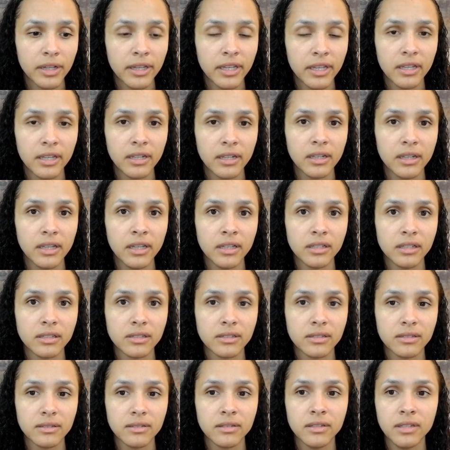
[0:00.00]
Again,
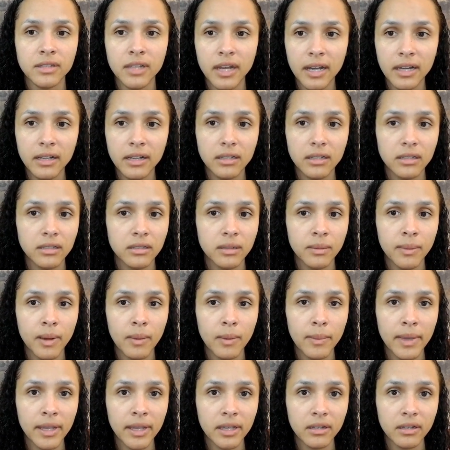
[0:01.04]
it's not
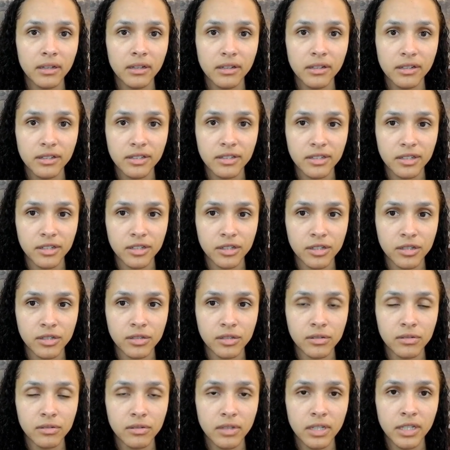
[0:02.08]
about making a
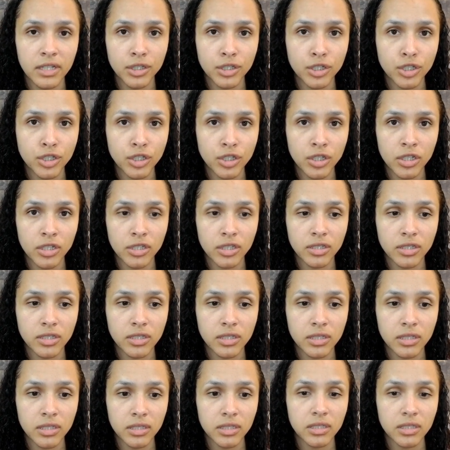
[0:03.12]
decision, it's
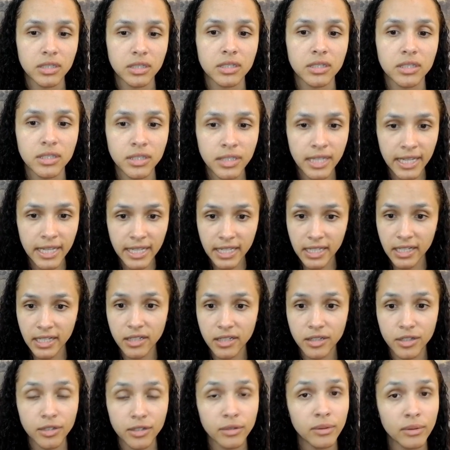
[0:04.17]
just taking
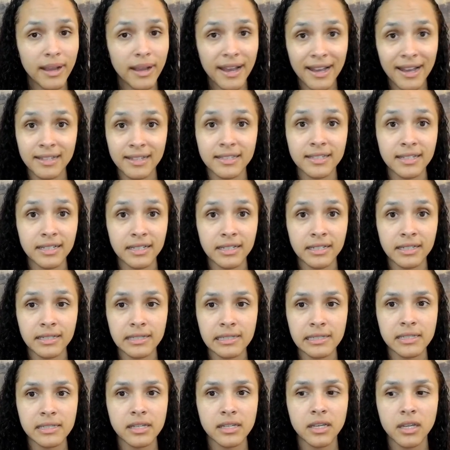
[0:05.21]
in new as it
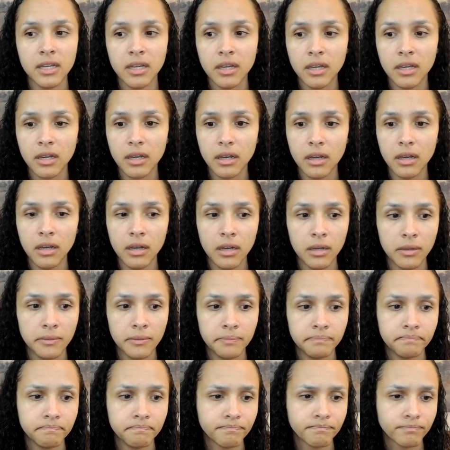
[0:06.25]
is.
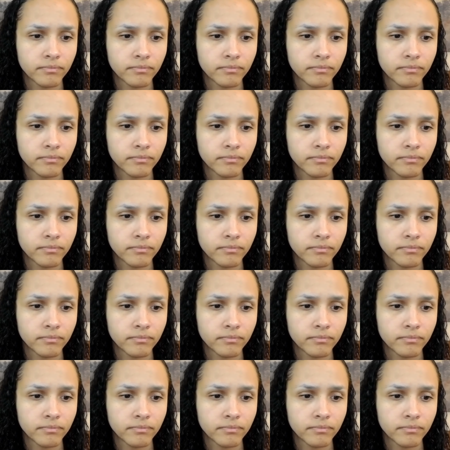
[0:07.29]
Um,